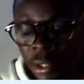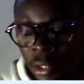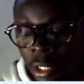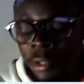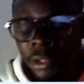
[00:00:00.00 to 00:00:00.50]

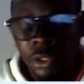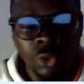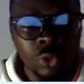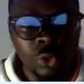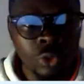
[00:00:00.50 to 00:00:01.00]
at least
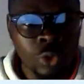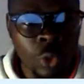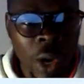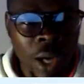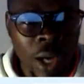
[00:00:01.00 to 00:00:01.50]
to
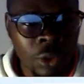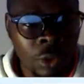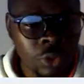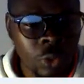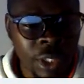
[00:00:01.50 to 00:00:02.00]
work, or
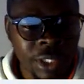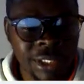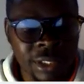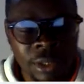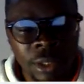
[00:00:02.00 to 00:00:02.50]
to
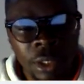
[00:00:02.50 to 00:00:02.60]
edit